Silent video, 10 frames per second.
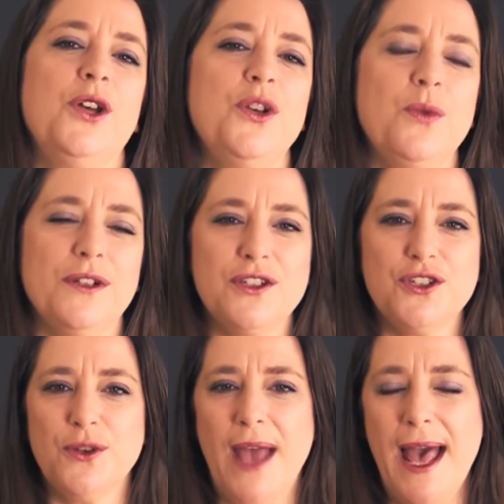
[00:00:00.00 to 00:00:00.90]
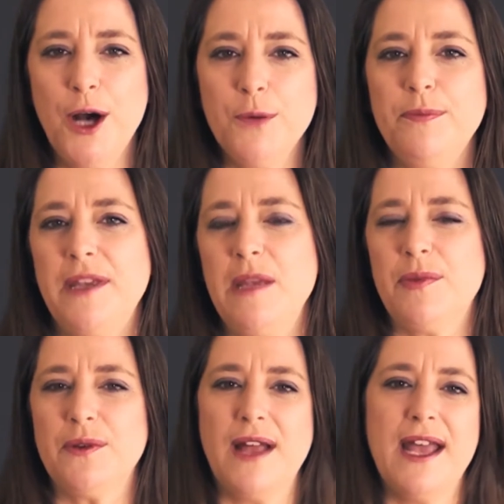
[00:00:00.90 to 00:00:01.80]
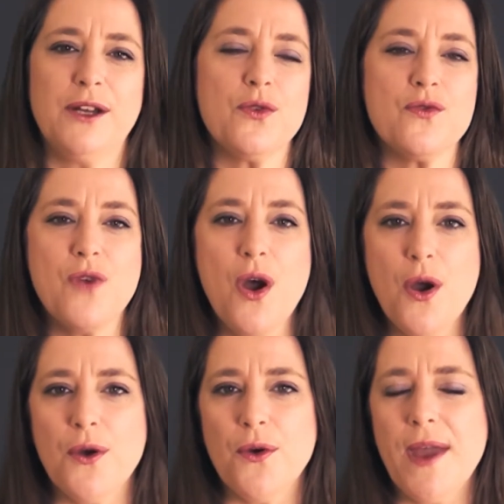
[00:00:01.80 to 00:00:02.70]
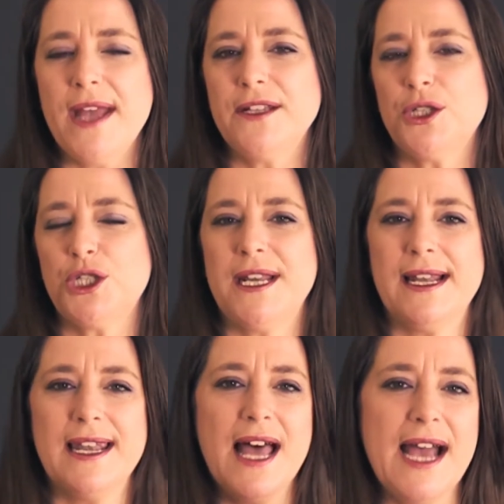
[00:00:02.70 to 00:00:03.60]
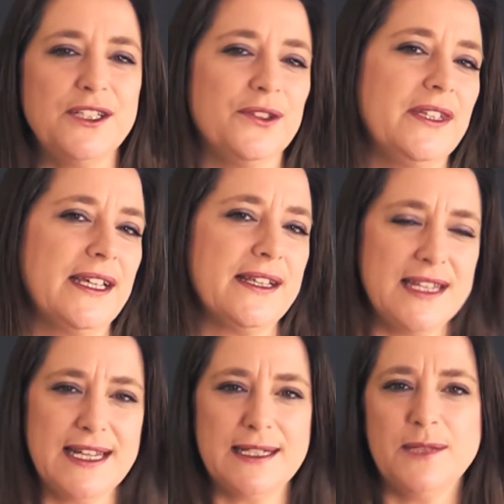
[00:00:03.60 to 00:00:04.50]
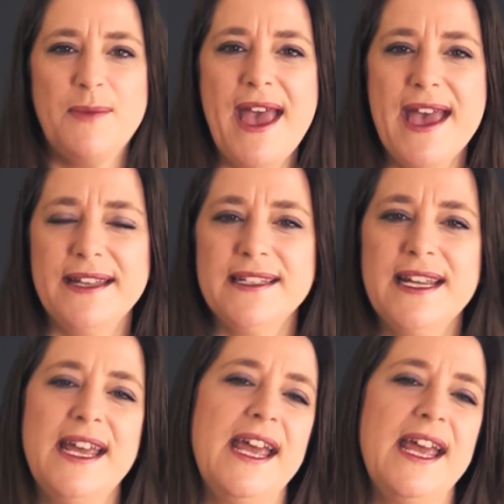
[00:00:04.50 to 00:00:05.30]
who wants to help people and grow and to shed light on things and expand.